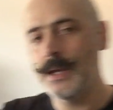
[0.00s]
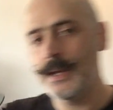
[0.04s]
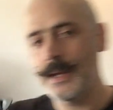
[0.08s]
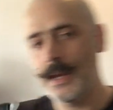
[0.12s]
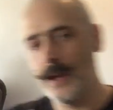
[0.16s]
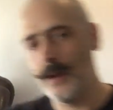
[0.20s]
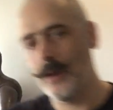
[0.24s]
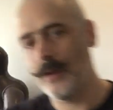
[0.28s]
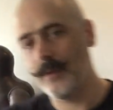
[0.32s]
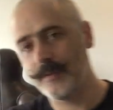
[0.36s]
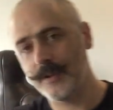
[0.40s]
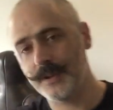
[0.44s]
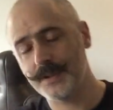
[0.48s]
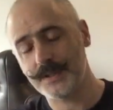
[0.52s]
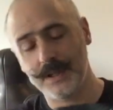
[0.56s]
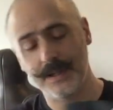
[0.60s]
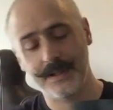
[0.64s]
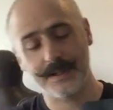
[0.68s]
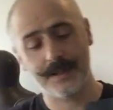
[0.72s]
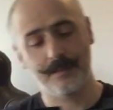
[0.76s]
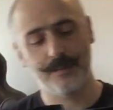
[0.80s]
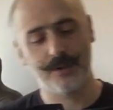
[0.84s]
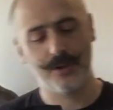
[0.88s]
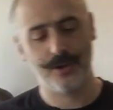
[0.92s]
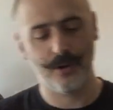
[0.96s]
Now, obviously,
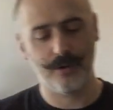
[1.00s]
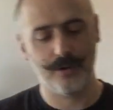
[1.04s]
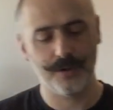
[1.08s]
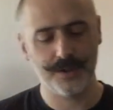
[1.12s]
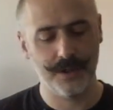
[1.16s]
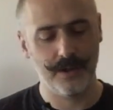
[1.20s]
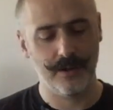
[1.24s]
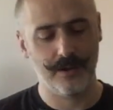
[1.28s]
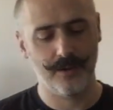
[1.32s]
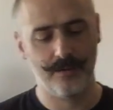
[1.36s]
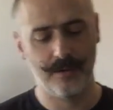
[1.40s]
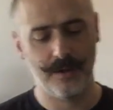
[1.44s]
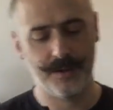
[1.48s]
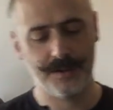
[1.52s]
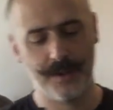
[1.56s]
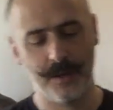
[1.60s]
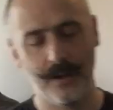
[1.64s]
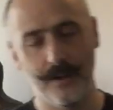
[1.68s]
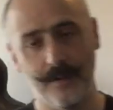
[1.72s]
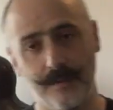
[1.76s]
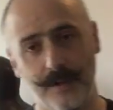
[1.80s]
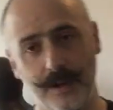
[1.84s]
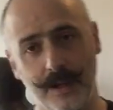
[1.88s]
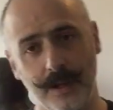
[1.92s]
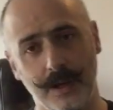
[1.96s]
as the majority of thrusts
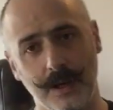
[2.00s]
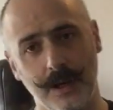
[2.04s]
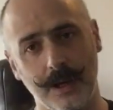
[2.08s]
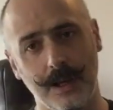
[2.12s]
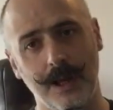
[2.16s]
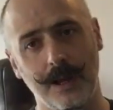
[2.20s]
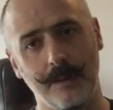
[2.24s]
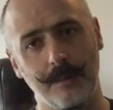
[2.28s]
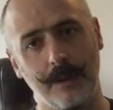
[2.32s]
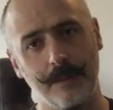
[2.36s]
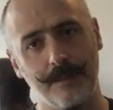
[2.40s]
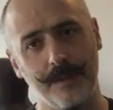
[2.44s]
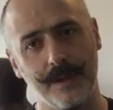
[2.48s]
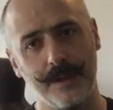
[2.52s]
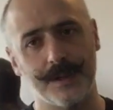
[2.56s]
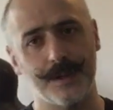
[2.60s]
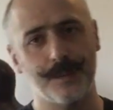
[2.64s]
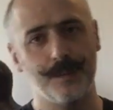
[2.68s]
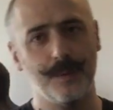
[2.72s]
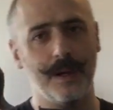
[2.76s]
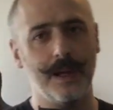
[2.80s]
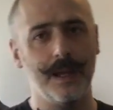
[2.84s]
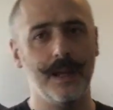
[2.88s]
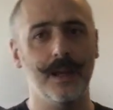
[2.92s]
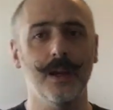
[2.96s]
hopefully are going to come up
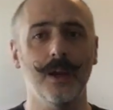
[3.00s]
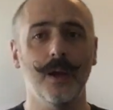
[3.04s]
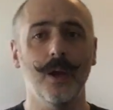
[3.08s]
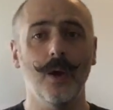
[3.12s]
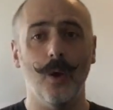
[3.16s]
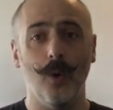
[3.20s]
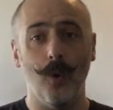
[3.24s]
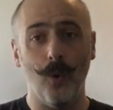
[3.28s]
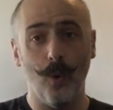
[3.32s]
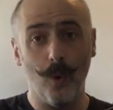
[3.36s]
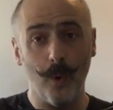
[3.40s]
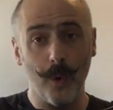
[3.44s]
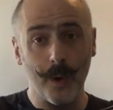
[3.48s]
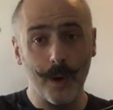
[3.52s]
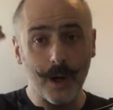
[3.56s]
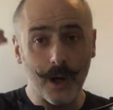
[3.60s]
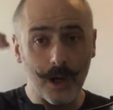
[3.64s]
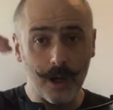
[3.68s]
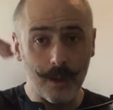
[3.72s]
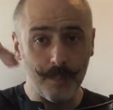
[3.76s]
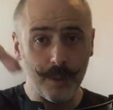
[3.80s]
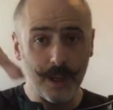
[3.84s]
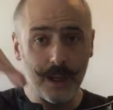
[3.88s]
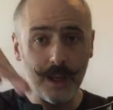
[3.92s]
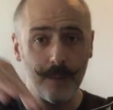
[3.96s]
this way or
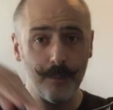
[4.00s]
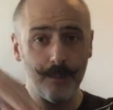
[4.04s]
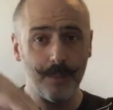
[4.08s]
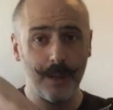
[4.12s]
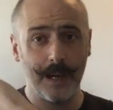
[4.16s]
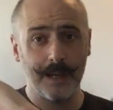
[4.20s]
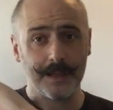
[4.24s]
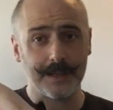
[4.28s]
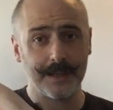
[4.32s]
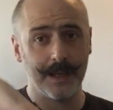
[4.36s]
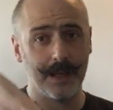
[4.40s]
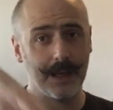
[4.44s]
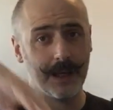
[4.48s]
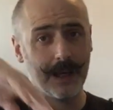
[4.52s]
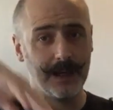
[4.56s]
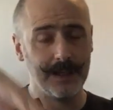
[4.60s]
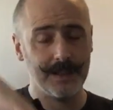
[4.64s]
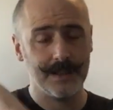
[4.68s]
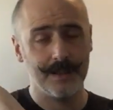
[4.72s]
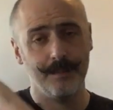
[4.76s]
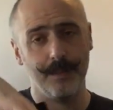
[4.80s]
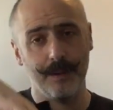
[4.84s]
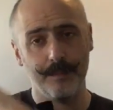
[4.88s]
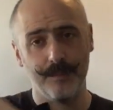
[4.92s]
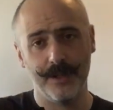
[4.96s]
going to be impacting
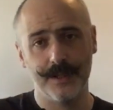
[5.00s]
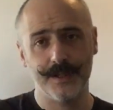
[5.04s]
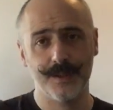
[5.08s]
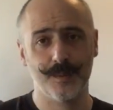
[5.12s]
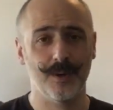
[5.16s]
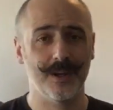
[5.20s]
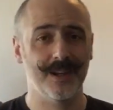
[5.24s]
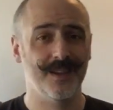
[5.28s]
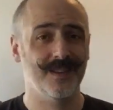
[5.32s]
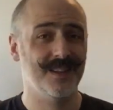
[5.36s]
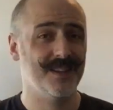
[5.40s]
against the bib this way,